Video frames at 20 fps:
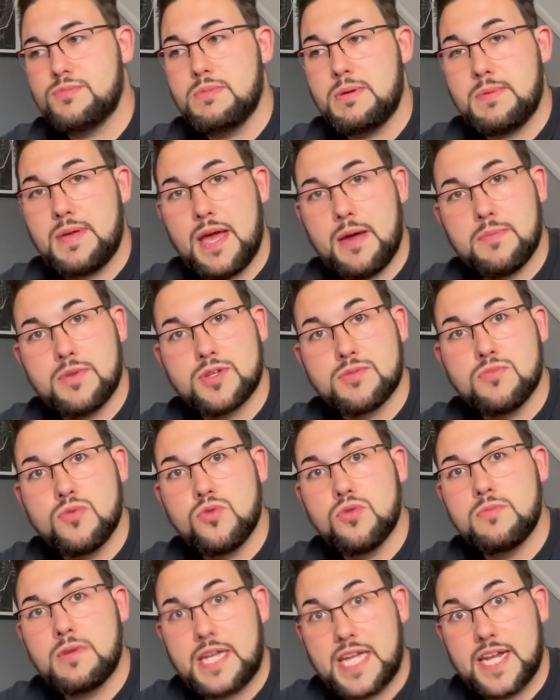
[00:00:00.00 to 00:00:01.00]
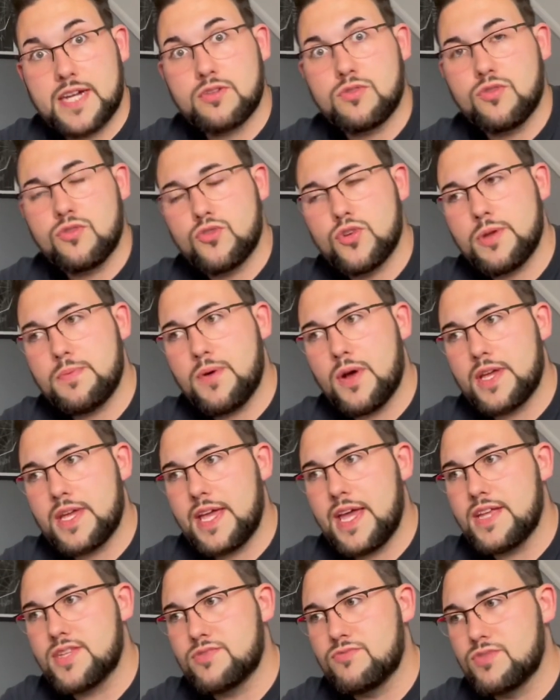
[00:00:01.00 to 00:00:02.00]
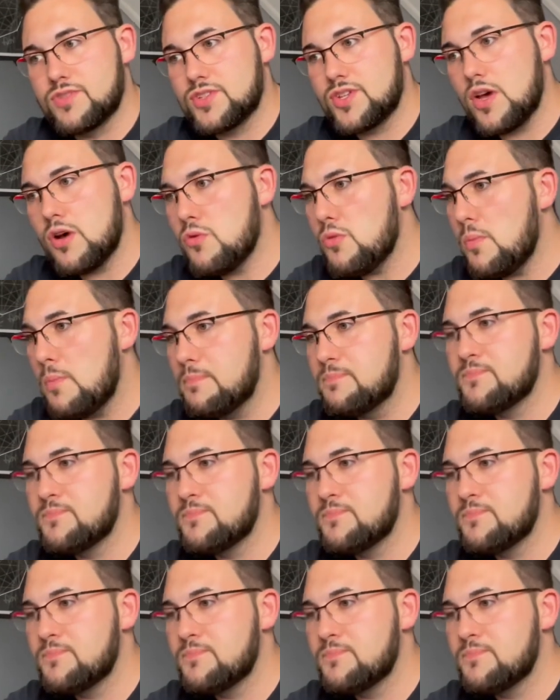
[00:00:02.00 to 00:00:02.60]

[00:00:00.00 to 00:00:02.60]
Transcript: maybe how much more mechanical grip I get as a result.